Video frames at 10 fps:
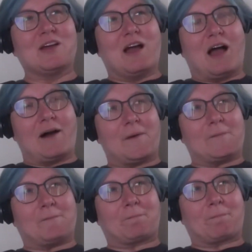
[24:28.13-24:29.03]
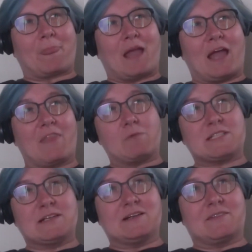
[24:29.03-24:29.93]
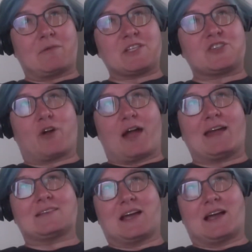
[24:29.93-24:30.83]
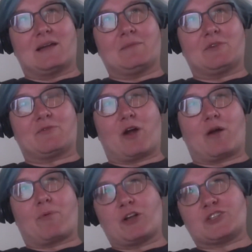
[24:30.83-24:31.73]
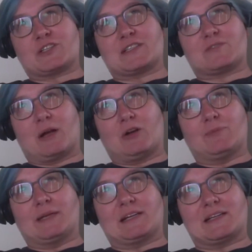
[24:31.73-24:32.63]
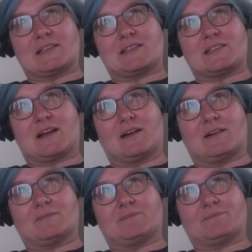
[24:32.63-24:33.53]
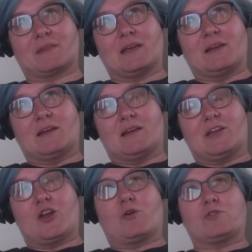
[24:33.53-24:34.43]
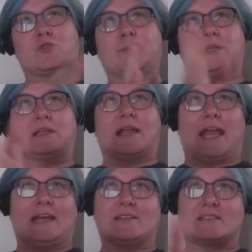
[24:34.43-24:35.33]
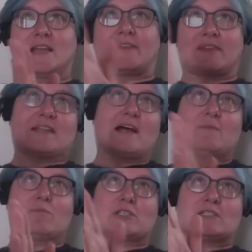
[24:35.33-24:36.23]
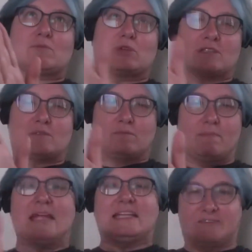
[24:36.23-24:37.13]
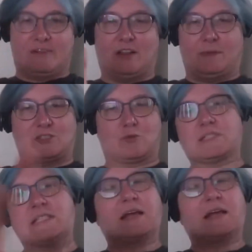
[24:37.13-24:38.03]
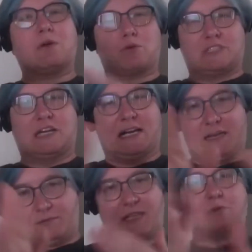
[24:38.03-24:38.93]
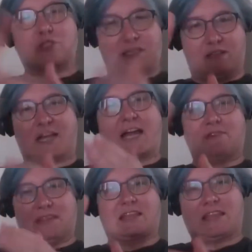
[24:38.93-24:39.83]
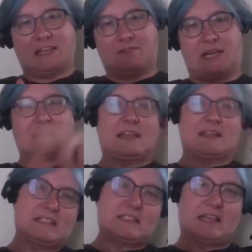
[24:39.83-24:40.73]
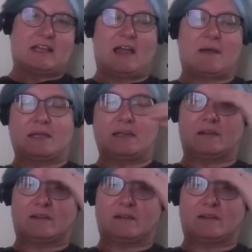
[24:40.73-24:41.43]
And that was a trying time for our project as well, because Drupal 8 at the time was mid development. So it wasn't like we were done. It was like we were still kind of in the thick of it. And then this thing happened,